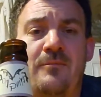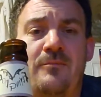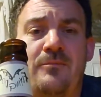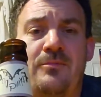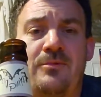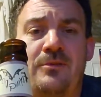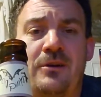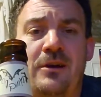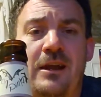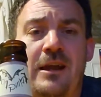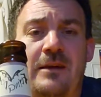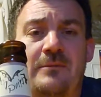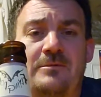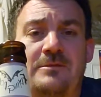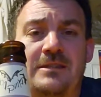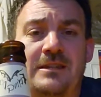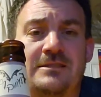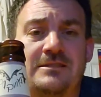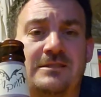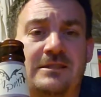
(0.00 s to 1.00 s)
perhaps
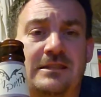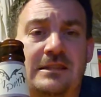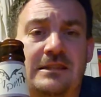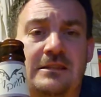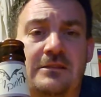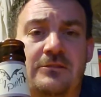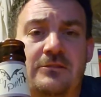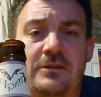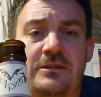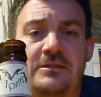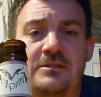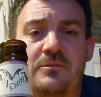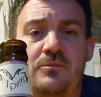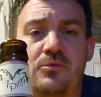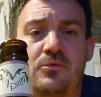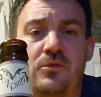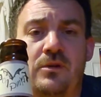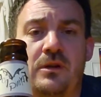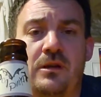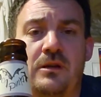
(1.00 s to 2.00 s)
that's a little
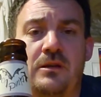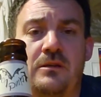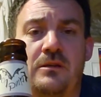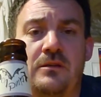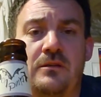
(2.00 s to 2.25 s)
disappointing.